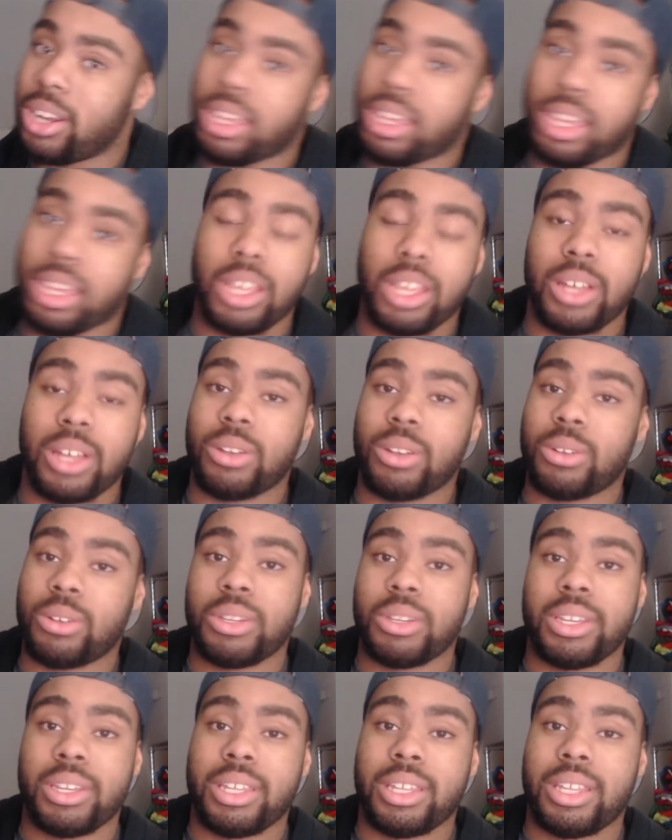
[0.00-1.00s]
and go
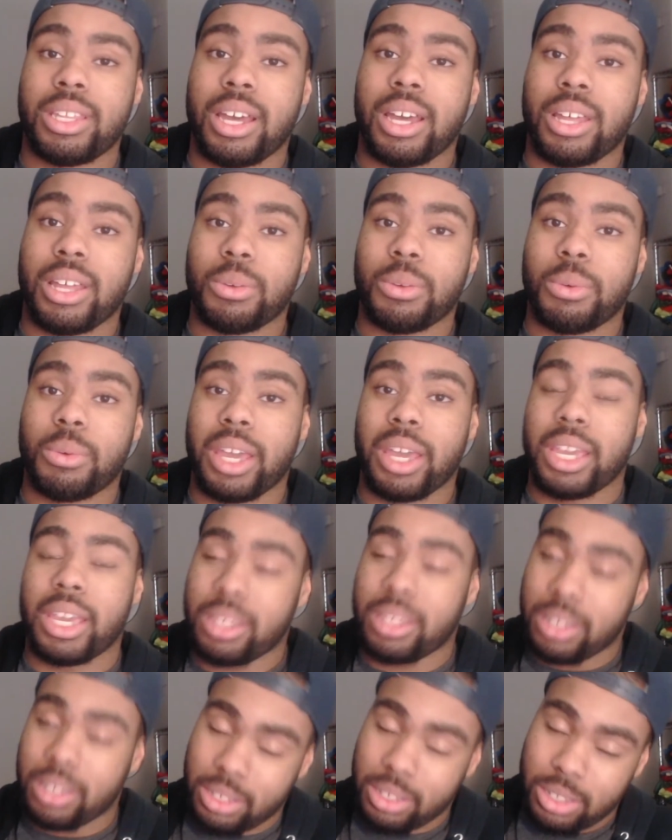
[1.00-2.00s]
the other way
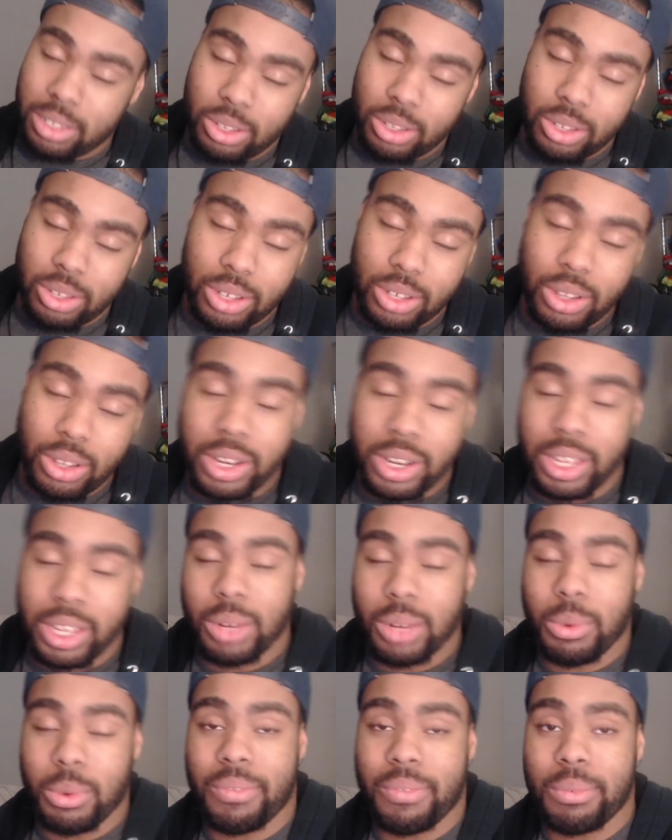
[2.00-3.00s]
so you can go ahead and get
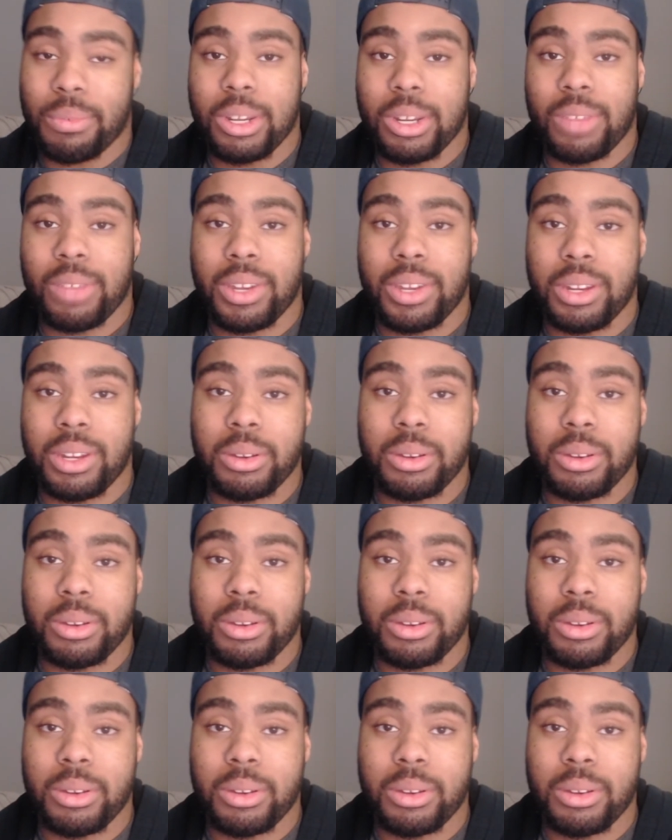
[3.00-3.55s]
away from your defender.